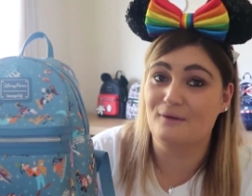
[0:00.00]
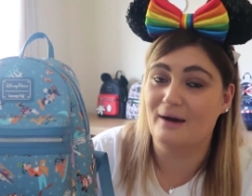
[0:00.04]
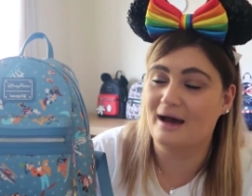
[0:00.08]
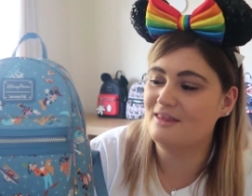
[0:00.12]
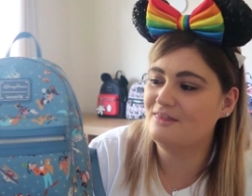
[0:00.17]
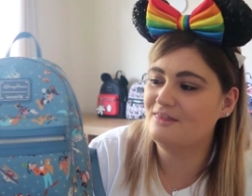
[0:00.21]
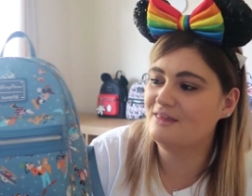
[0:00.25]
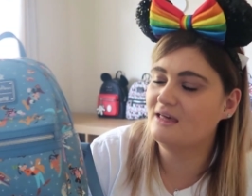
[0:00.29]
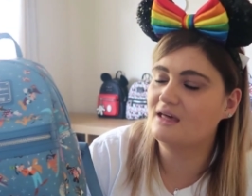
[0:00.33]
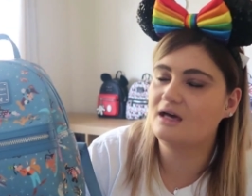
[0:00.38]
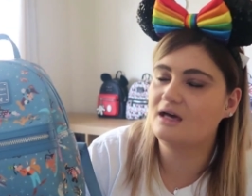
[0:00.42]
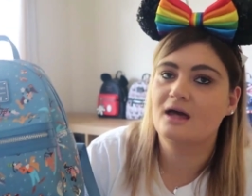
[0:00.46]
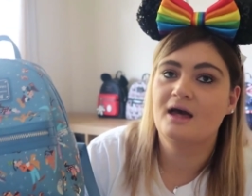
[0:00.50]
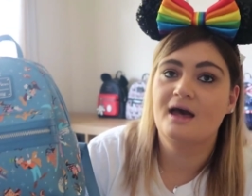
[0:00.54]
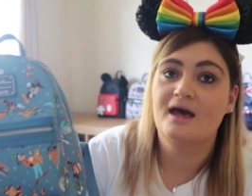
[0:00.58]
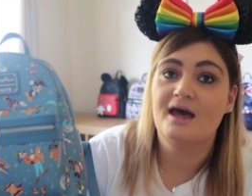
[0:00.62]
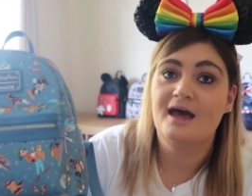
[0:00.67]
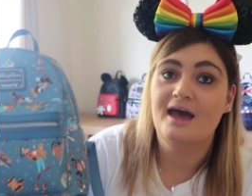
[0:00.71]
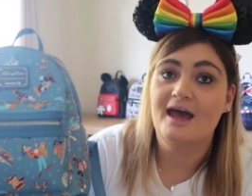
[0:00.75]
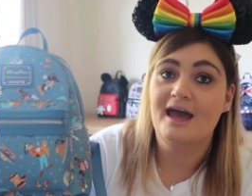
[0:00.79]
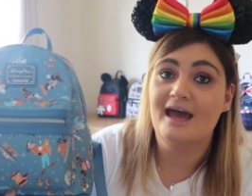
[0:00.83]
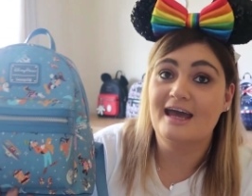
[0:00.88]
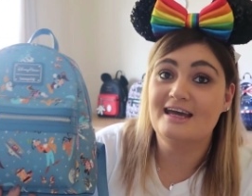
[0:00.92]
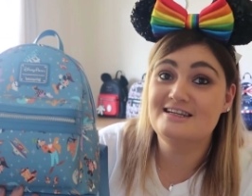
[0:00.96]
I think
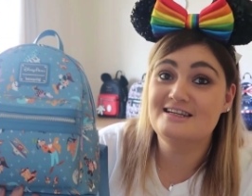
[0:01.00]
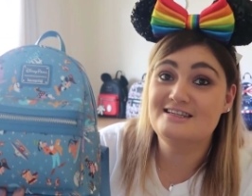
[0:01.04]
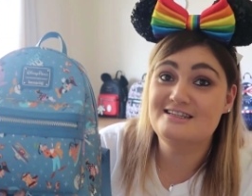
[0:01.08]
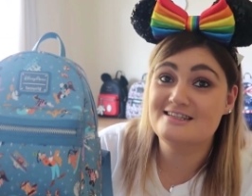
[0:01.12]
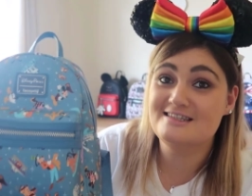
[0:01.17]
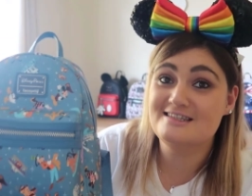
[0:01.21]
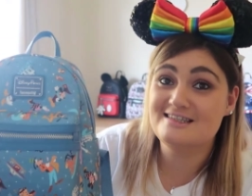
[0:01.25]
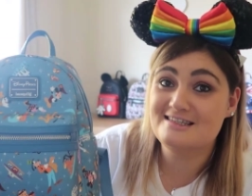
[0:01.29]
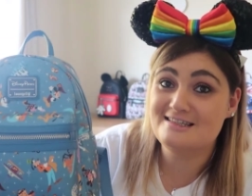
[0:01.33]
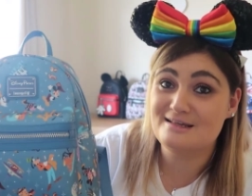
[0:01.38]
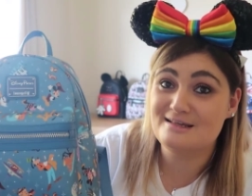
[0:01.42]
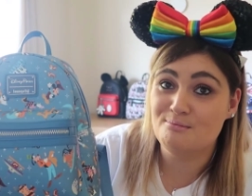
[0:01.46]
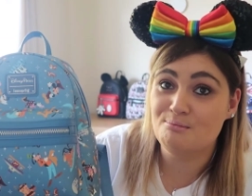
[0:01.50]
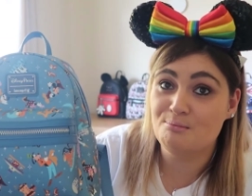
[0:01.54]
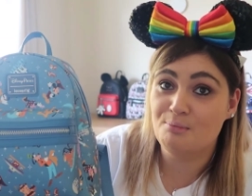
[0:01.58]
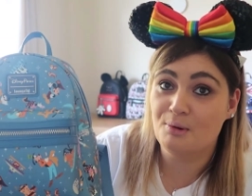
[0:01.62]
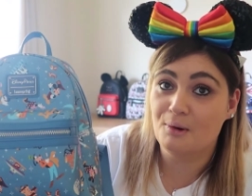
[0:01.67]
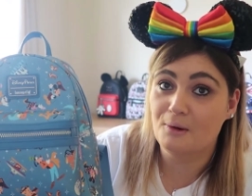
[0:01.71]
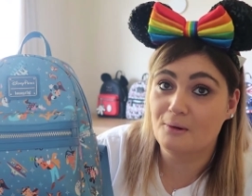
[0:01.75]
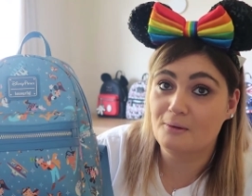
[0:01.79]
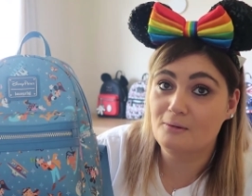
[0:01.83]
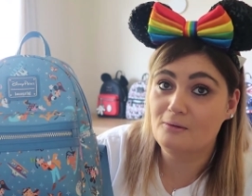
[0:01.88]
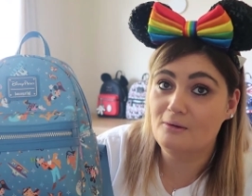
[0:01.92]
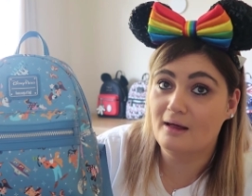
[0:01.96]
it's just
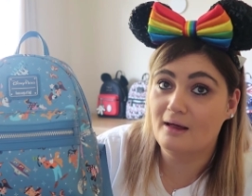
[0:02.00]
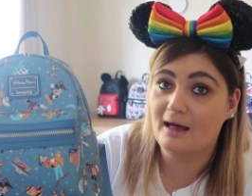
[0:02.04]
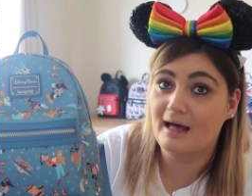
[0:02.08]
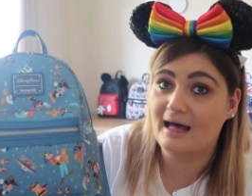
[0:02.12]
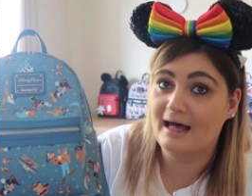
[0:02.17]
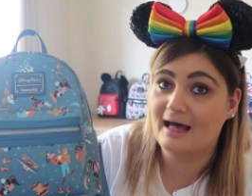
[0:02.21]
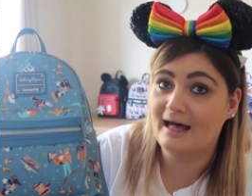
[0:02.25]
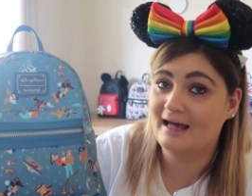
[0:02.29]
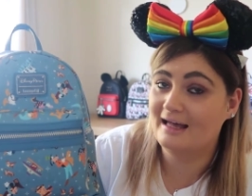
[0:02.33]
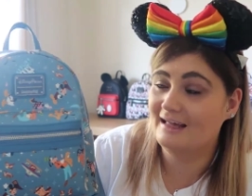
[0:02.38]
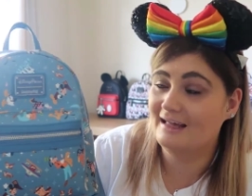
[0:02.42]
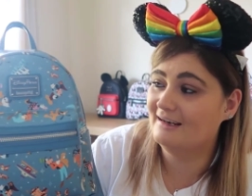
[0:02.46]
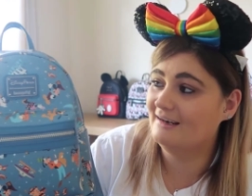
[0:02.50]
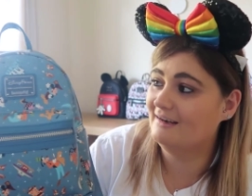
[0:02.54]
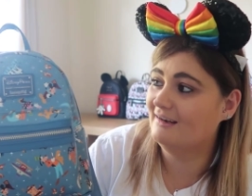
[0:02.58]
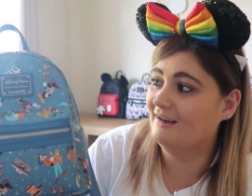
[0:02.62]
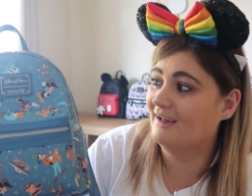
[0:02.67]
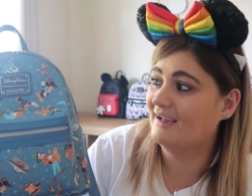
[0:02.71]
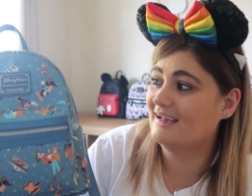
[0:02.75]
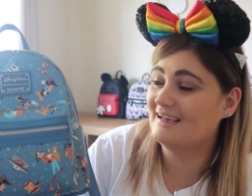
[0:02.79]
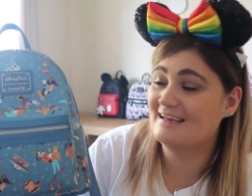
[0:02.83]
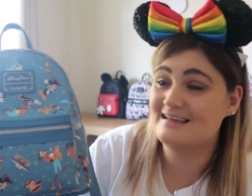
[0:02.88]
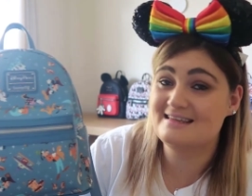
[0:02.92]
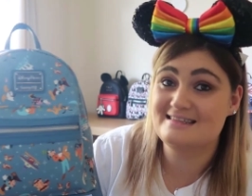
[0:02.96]
simple, and
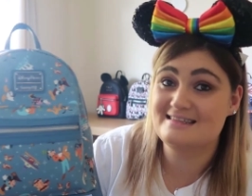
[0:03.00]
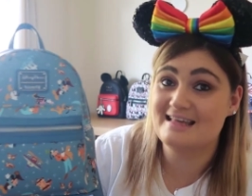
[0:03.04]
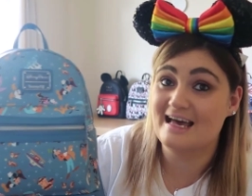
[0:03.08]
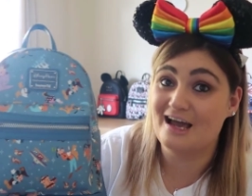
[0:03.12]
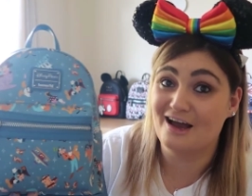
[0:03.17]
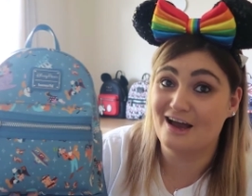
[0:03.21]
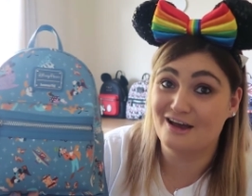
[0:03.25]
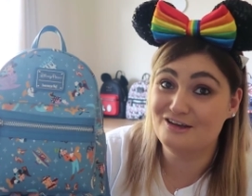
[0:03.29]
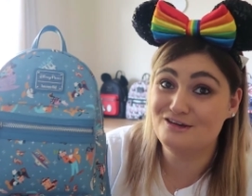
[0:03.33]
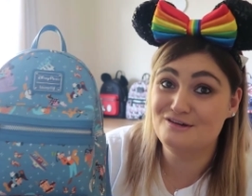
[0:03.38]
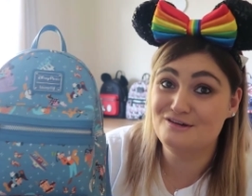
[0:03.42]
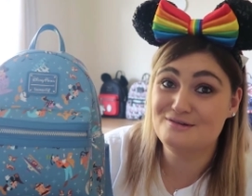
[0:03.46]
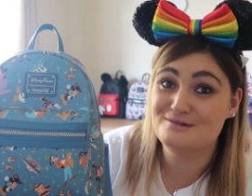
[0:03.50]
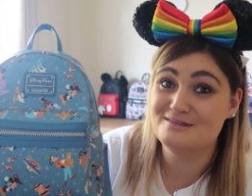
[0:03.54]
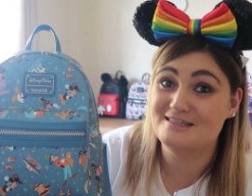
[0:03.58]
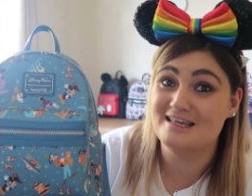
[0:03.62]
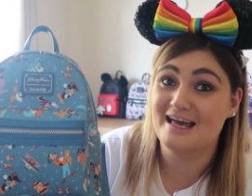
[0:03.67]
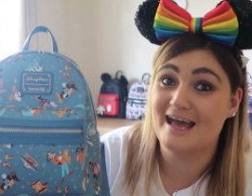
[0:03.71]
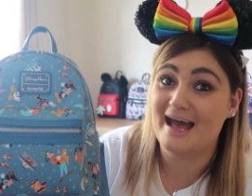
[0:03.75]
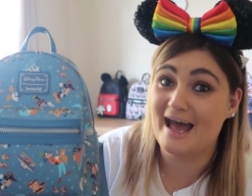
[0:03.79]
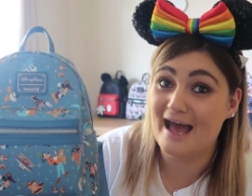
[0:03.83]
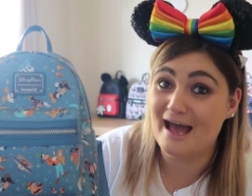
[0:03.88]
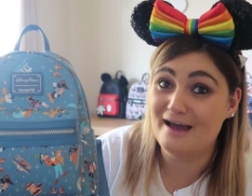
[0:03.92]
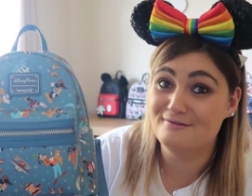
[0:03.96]
like I say, I use
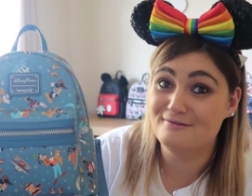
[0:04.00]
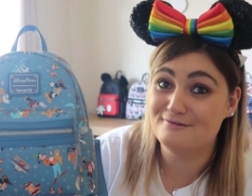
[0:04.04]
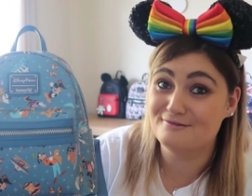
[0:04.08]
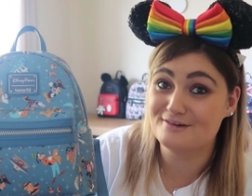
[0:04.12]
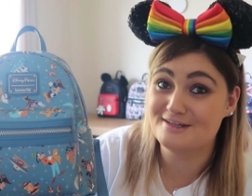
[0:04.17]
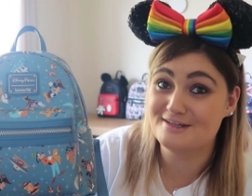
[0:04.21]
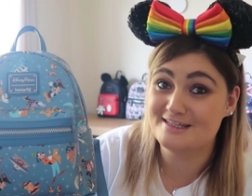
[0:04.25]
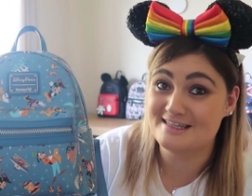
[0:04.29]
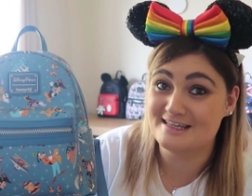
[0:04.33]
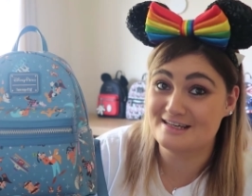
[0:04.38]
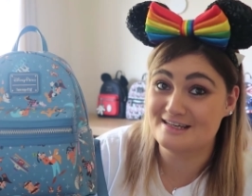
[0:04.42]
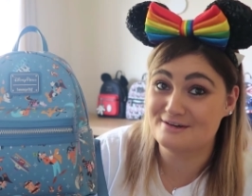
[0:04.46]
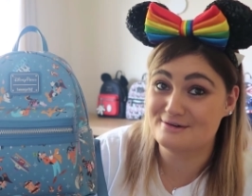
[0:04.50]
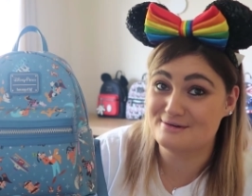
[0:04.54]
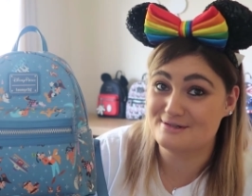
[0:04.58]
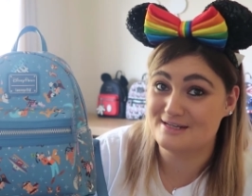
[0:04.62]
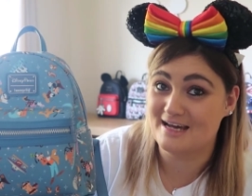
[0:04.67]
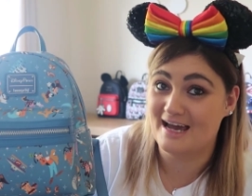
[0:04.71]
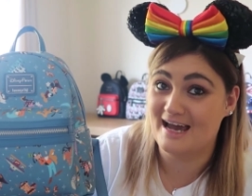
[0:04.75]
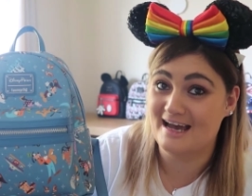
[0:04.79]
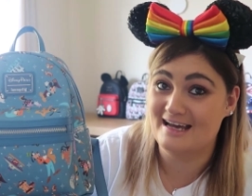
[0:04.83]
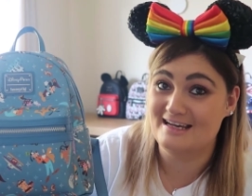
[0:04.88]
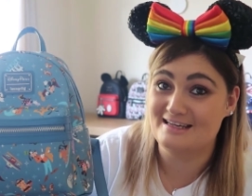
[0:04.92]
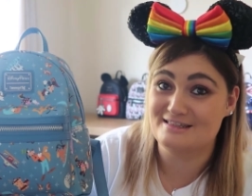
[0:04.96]
it every single
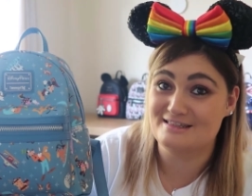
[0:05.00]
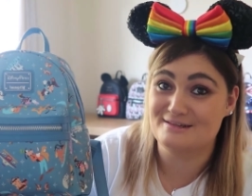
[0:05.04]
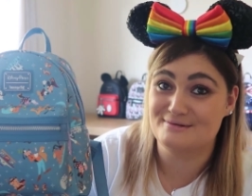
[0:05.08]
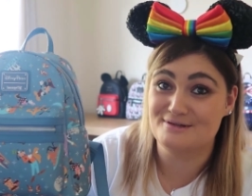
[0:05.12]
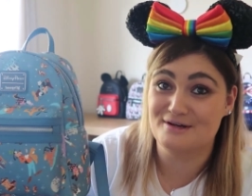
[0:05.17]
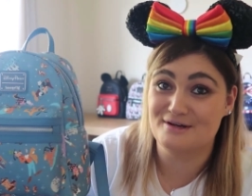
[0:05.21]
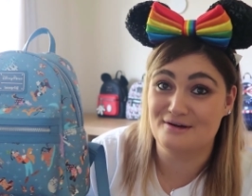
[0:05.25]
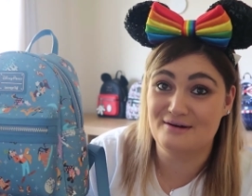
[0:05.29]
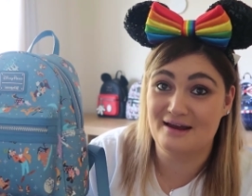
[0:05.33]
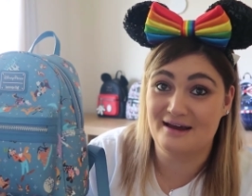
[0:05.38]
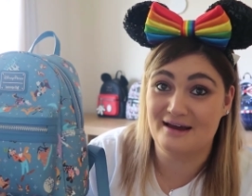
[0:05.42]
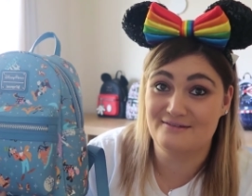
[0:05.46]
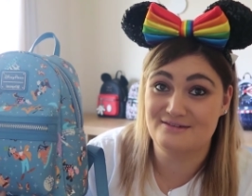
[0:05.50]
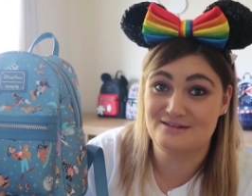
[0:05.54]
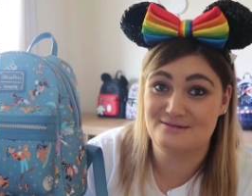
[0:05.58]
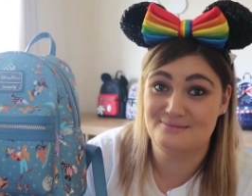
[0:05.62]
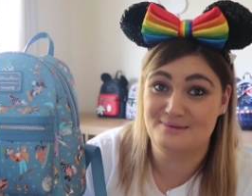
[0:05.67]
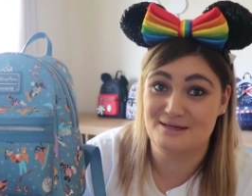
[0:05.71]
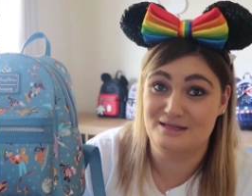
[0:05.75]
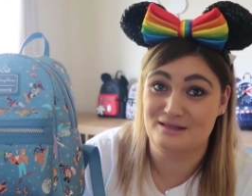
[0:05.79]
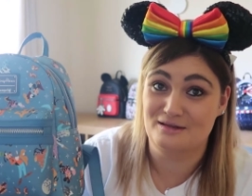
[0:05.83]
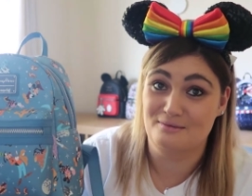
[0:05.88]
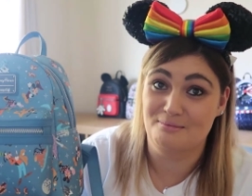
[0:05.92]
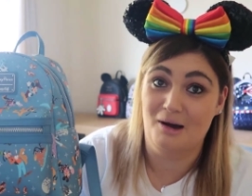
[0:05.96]
day, so I don't have to
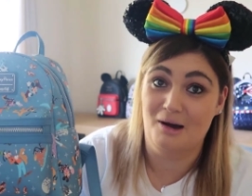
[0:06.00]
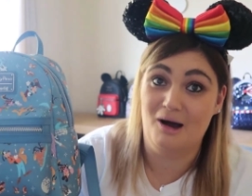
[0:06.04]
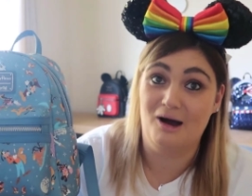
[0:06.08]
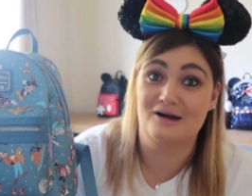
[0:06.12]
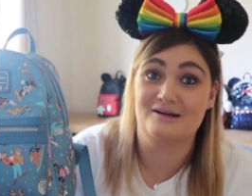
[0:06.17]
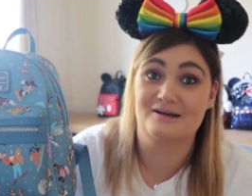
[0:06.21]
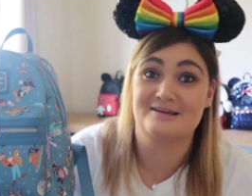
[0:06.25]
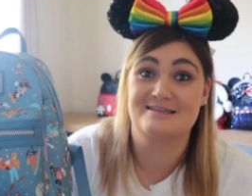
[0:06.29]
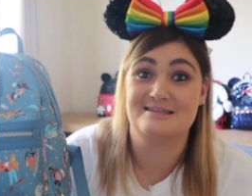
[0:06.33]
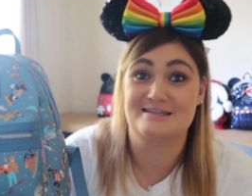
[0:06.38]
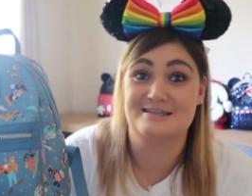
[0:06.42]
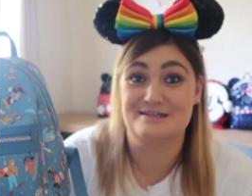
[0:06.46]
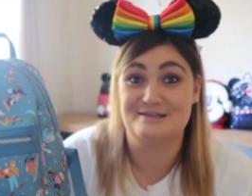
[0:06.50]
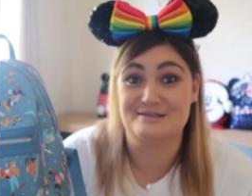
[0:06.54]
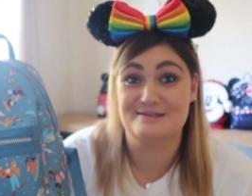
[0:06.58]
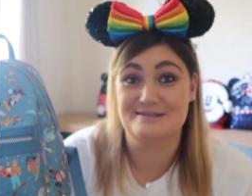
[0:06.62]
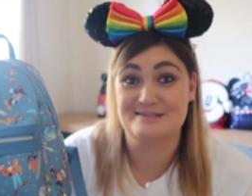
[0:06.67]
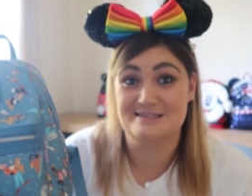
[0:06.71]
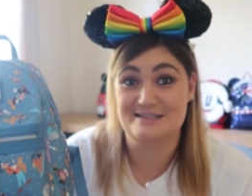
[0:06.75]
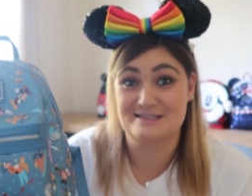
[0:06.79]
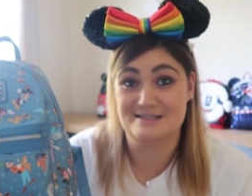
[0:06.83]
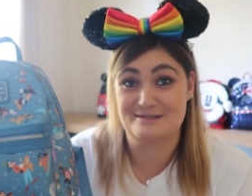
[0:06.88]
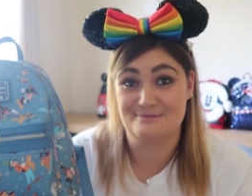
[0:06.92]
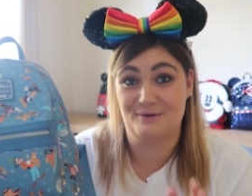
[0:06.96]
be in the parks to
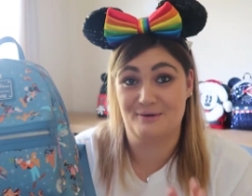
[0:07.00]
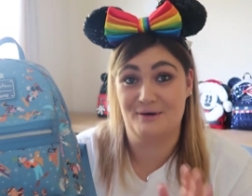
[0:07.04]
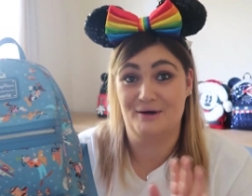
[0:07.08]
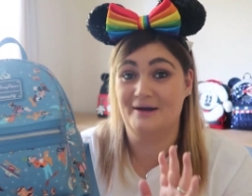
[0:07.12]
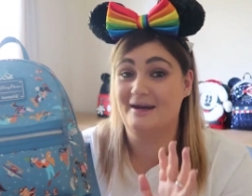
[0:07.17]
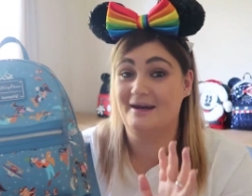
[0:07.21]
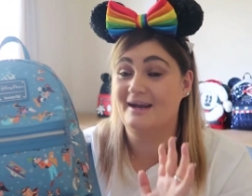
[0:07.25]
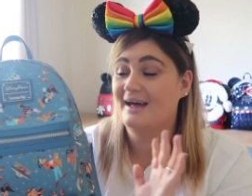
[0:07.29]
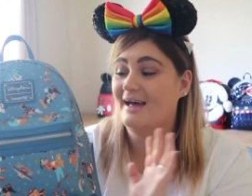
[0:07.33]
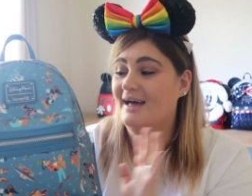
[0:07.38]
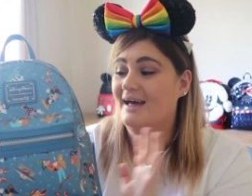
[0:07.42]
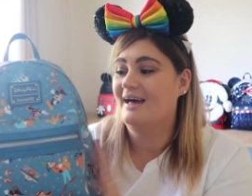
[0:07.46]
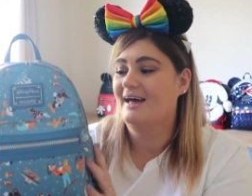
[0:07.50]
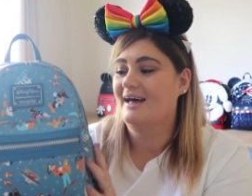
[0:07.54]
use this one.